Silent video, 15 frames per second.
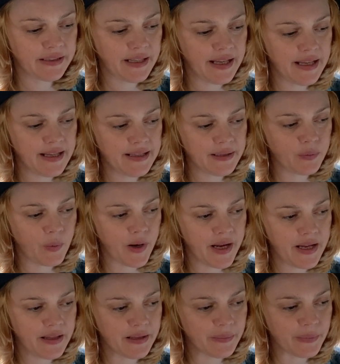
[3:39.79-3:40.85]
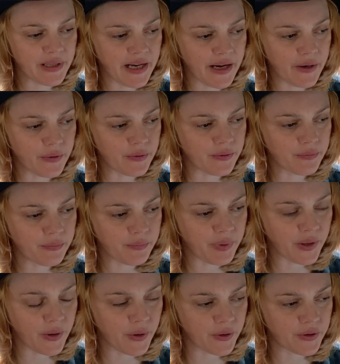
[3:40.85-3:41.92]
it's weighing them down
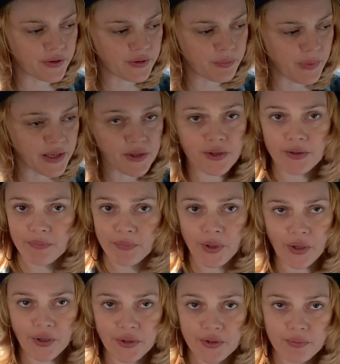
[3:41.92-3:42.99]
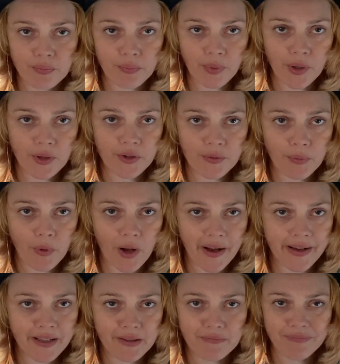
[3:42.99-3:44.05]
beyond measure, beyond beyond what
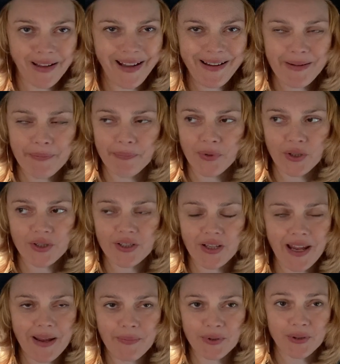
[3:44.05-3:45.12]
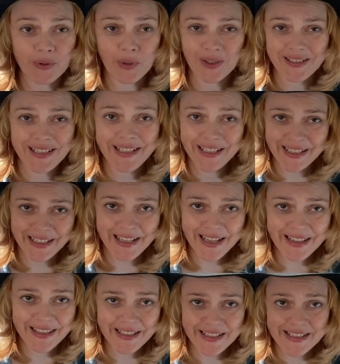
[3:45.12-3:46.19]
I I am not able to
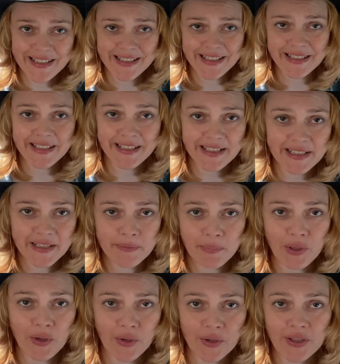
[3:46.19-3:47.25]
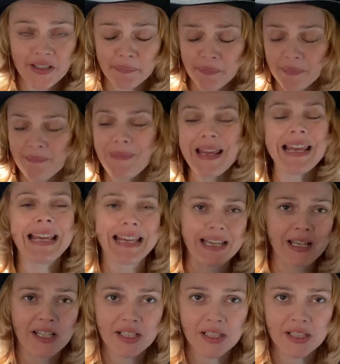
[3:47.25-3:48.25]
articulate this. It's it's beyond me.